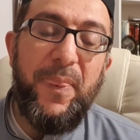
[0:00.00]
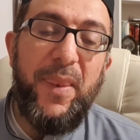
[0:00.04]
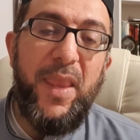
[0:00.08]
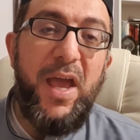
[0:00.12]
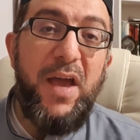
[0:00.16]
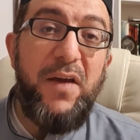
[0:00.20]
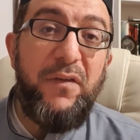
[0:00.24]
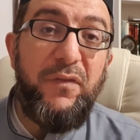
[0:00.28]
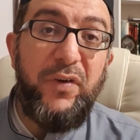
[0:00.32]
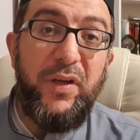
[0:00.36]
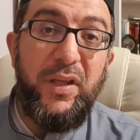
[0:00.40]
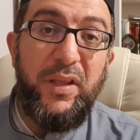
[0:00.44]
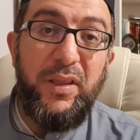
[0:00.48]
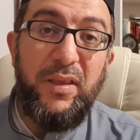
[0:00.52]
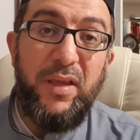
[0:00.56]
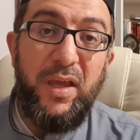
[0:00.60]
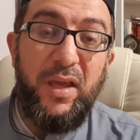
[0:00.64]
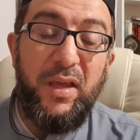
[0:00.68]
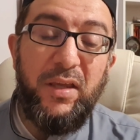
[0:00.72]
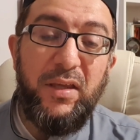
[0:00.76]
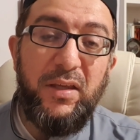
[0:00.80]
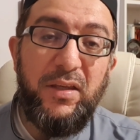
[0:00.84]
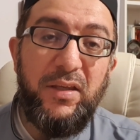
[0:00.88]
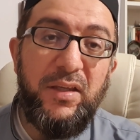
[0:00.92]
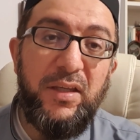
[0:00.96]

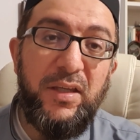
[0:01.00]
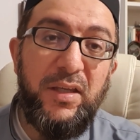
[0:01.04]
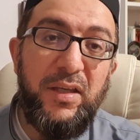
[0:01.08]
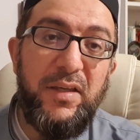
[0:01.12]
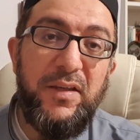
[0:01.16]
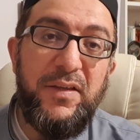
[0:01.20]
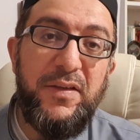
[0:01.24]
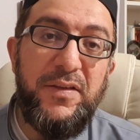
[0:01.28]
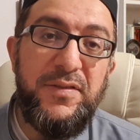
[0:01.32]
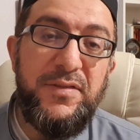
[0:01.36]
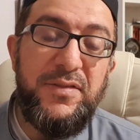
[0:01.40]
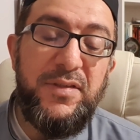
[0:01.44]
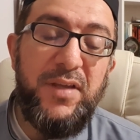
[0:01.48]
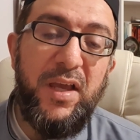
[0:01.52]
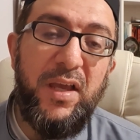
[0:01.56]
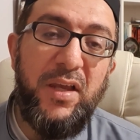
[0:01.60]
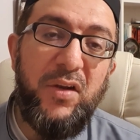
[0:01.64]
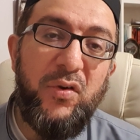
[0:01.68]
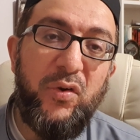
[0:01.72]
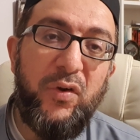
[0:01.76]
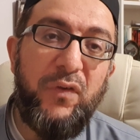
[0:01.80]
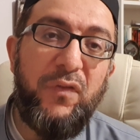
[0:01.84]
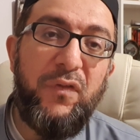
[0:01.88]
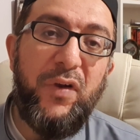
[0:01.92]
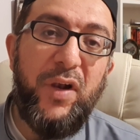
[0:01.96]
Everything is a
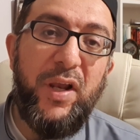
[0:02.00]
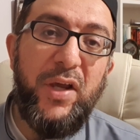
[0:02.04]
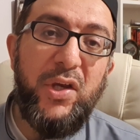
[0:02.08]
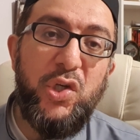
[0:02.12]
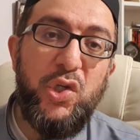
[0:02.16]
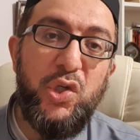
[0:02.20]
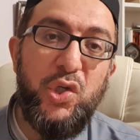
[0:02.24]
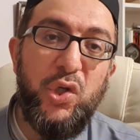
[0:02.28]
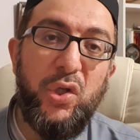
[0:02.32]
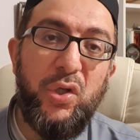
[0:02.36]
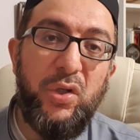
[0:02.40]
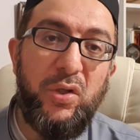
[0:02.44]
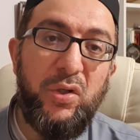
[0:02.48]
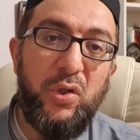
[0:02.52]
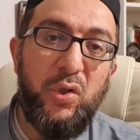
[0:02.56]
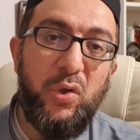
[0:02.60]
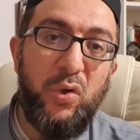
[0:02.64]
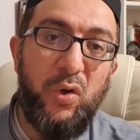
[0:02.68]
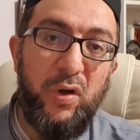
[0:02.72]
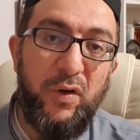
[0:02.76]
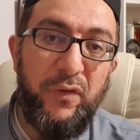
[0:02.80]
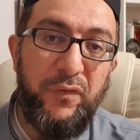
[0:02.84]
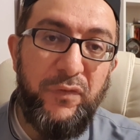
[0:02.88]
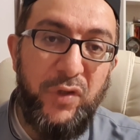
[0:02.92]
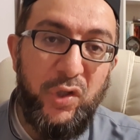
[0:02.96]
reflection
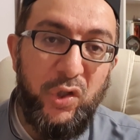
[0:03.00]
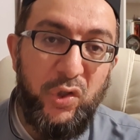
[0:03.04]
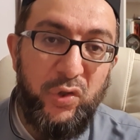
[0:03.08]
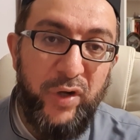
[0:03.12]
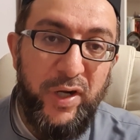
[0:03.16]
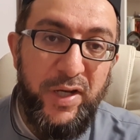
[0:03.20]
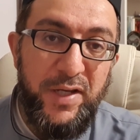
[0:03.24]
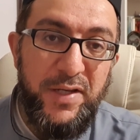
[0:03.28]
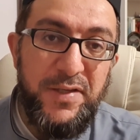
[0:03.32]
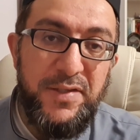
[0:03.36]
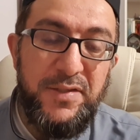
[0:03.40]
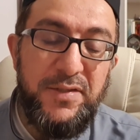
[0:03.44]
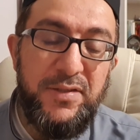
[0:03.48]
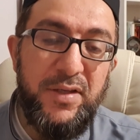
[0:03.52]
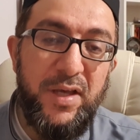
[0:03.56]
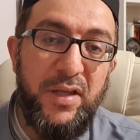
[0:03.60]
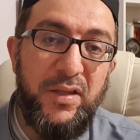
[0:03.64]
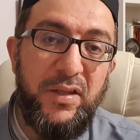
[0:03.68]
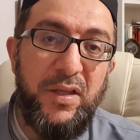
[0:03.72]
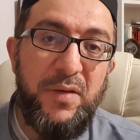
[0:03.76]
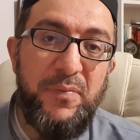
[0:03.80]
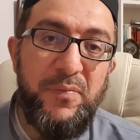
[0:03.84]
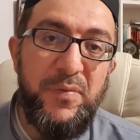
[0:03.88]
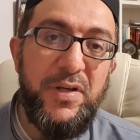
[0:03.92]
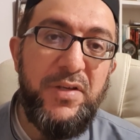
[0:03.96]
of the grace
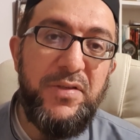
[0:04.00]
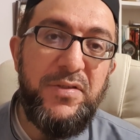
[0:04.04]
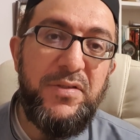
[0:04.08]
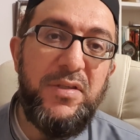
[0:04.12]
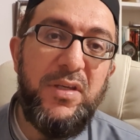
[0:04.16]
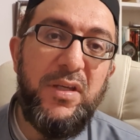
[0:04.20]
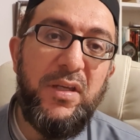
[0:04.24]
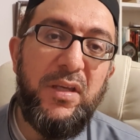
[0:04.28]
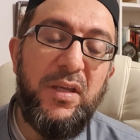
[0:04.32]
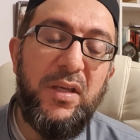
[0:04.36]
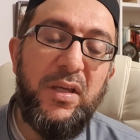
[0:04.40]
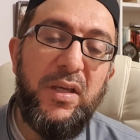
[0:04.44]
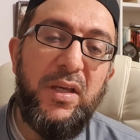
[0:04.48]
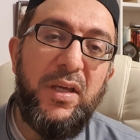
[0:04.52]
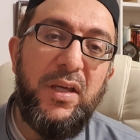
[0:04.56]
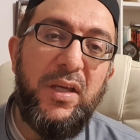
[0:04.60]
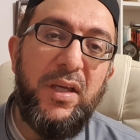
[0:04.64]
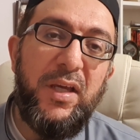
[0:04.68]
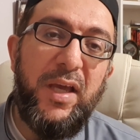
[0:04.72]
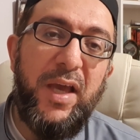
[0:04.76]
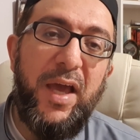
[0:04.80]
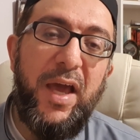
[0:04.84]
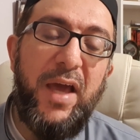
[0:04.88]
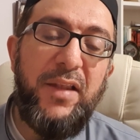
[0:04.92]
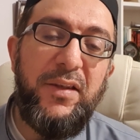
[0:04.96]
and the mercy
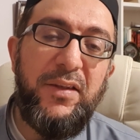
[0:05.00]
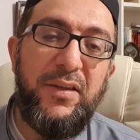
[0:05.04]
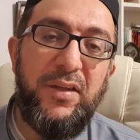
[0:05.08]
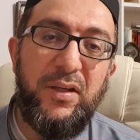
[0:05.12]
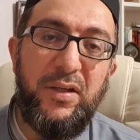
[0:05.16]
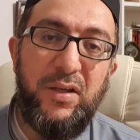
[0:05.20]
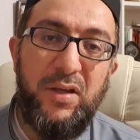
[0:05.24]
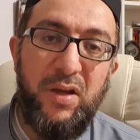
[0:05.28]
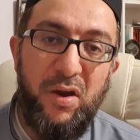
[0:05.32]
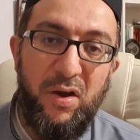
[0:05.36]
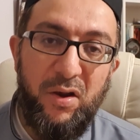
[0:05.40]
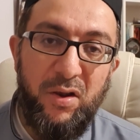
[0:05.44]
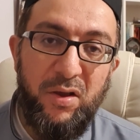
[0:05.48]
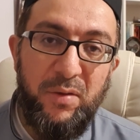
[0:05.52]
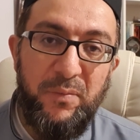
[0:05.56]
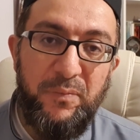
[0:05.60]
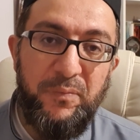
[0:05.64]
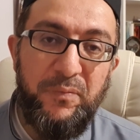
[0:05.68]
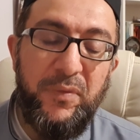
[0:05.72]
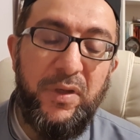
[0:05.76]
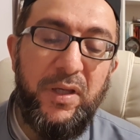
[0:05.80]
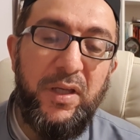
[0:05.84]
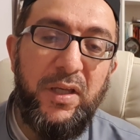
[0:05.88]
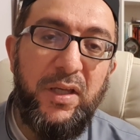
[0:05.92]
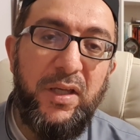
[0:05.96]
and the
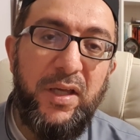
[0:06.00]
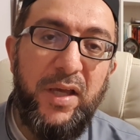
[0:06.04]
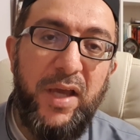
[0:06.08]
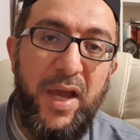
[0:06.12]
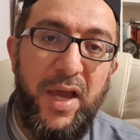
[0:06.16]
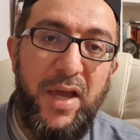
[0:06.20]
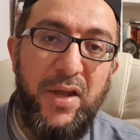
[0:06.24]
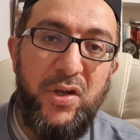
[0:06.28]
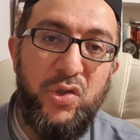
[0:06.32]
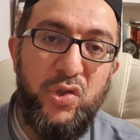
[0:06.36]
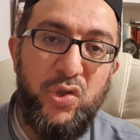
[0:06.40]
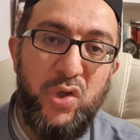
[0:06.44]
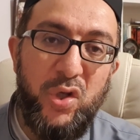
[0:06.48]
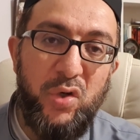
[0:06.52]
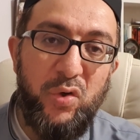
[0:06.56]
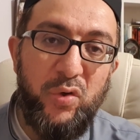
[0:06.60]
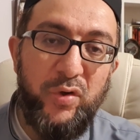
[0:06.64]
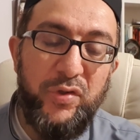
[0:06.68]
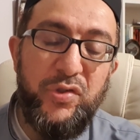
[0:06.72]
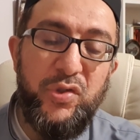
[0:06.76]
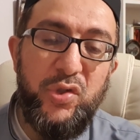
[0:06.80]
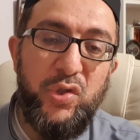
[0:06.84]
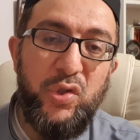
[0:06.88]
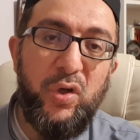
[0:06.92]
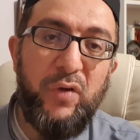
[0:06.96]
karam and
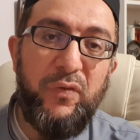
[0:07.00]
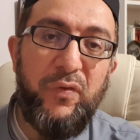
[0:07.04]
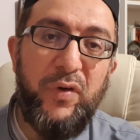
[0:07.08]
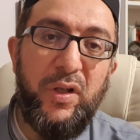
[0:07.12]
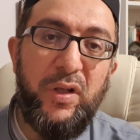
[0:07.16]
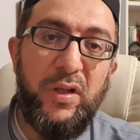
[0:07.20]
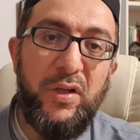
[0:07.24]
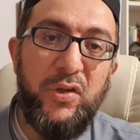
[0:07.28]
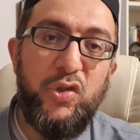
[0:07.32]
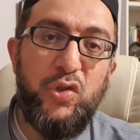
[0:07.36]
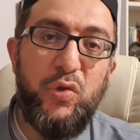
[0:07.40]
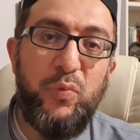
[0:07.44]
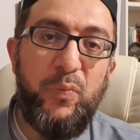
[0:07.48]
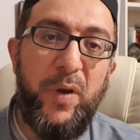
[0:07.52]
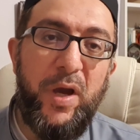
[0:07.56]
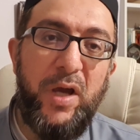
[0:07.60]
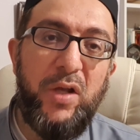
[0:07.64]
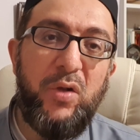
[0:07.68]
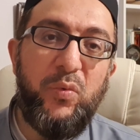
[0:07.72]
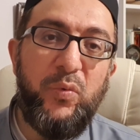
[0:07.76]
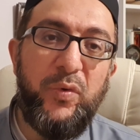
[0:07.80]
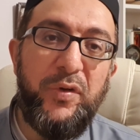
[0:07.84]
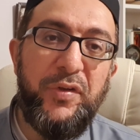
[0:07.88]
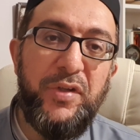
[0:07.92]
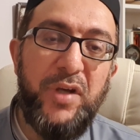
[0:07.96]
generosity of Allah
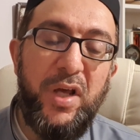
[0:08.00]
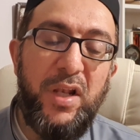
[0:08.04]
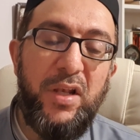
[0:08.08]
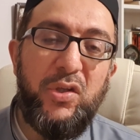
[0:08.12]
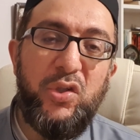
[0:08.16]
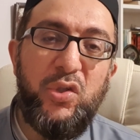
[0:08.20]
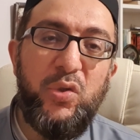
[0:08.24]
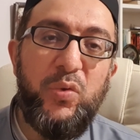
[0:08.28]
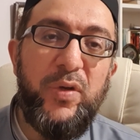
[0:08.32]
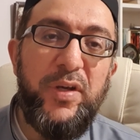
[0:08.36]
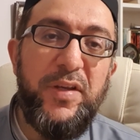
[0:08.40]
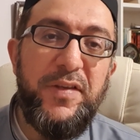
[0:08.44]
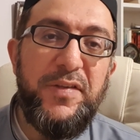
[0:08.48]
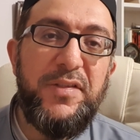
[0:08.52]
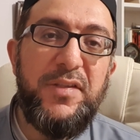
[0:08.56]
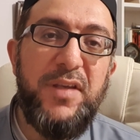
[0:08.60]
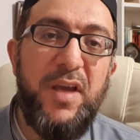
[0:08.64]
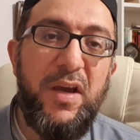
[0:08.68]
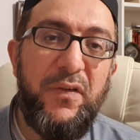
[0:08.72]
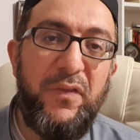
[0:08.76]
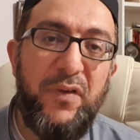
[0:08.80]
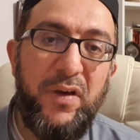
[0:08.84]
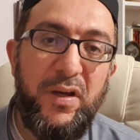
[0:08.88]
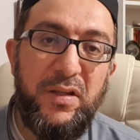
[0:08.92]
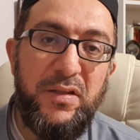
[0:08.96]
subhanahu wa ta'ala to His
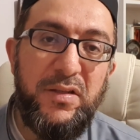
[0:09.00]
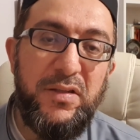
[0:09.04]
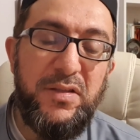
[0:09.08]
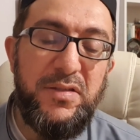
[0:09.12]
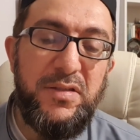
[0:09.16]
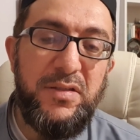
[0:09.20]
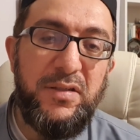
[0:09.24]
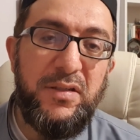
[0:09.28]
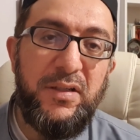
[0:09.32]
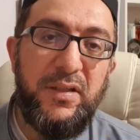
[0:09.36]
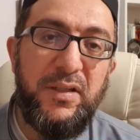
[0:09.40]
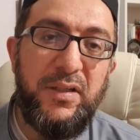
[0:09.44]
servants.